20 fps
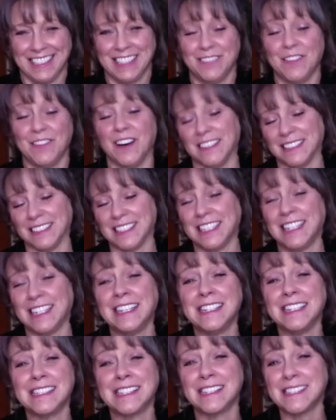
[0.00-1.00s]
Well,
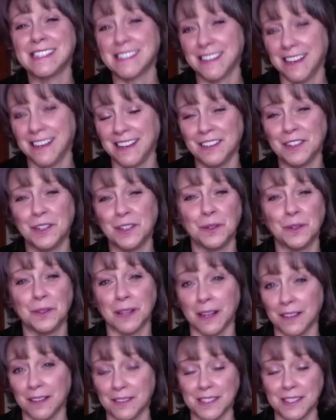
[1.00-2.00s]
he is a son who
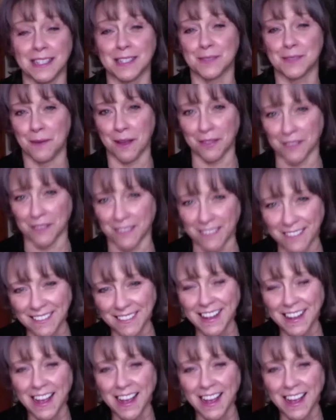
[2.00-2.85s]
loves his mother.